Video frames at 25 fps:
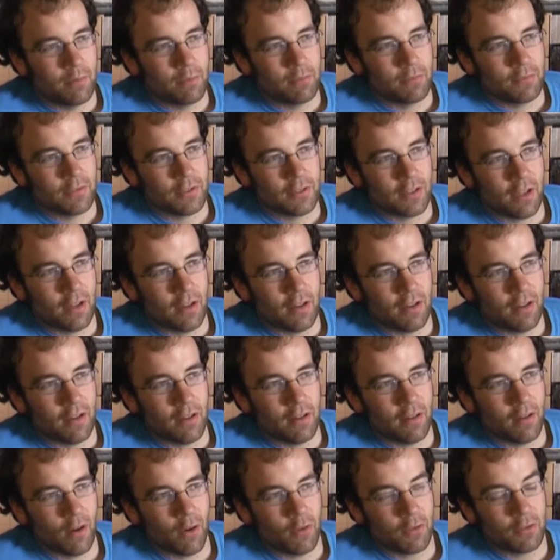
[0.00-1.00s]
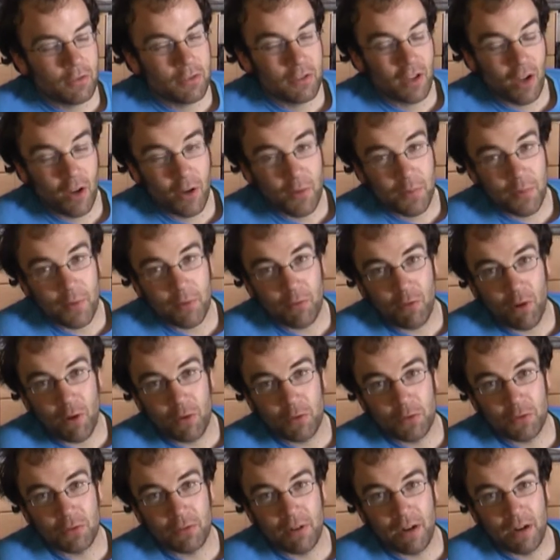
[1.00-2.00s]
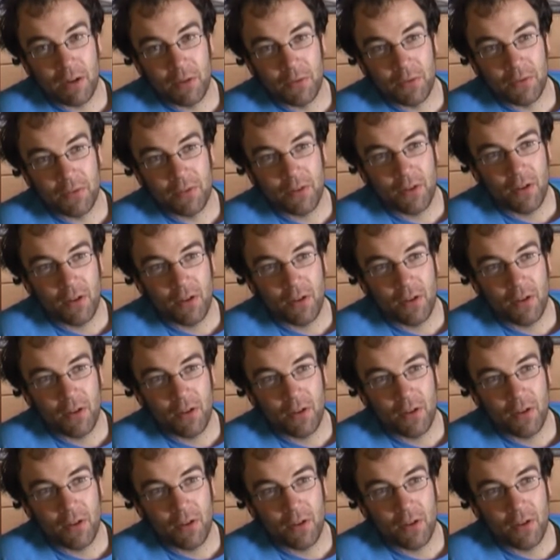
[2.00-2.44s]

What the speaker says: So October rolls round.